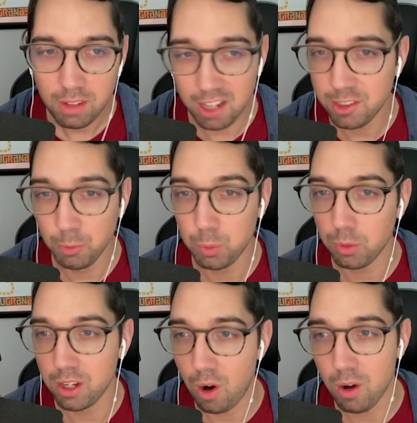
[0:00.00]
Ansu was
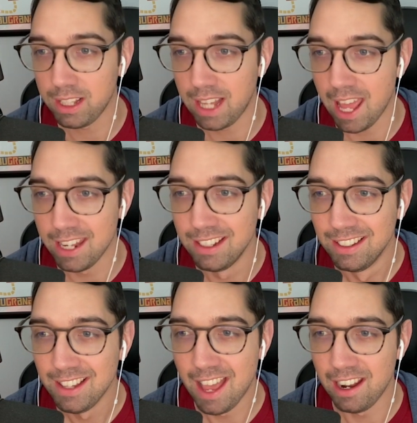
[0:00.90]
working hard again,
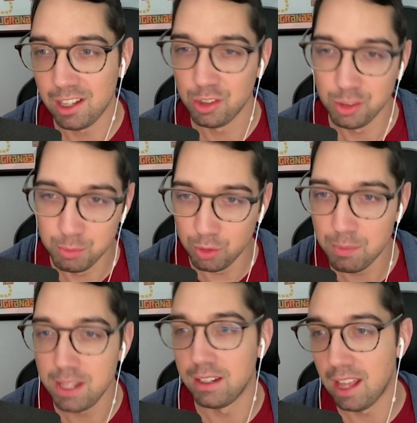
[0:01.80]
and yeah. Ansu's
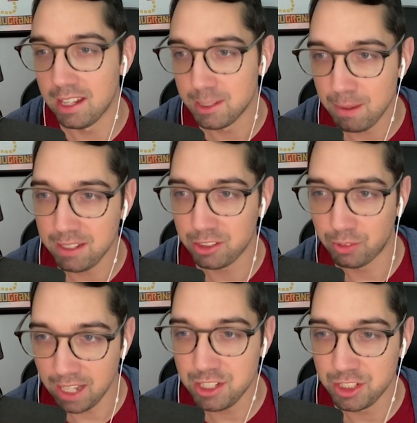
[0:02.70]
movement and space
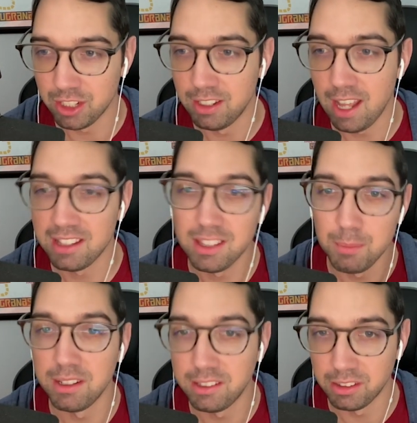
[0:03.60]
creation, as
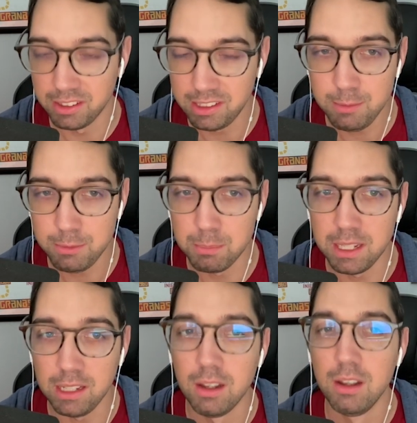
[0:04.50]
limited as it seemed to
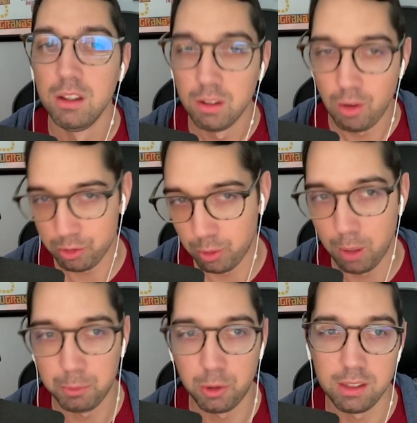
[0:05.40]
be, also
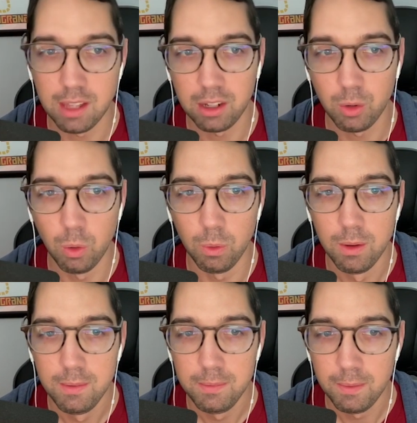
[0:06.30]
helped create that goal.
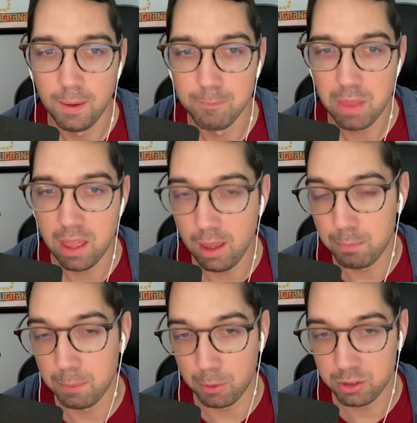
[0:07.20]
Um,
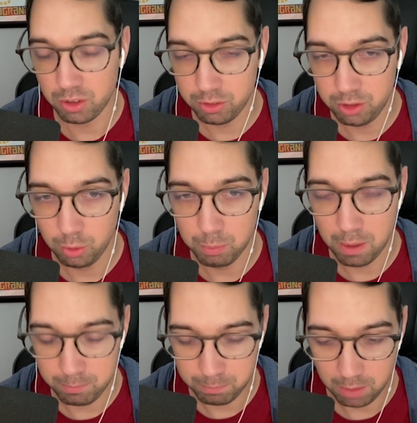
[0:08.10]
and, but Barcelona too,
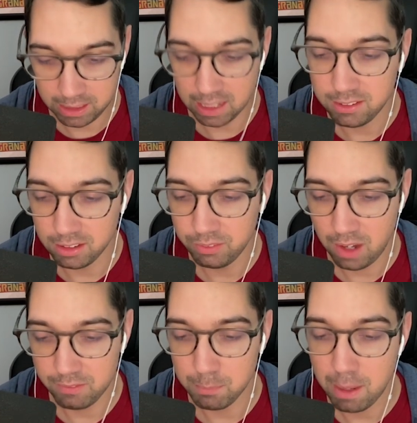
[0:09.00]
by against his
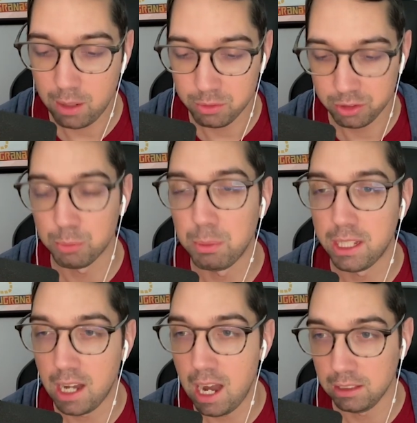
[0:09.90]
five at the back, was also
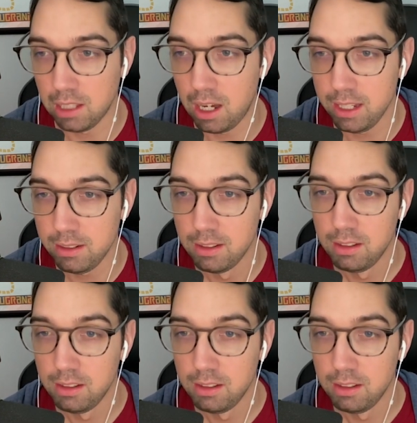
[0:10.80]
playing a high line.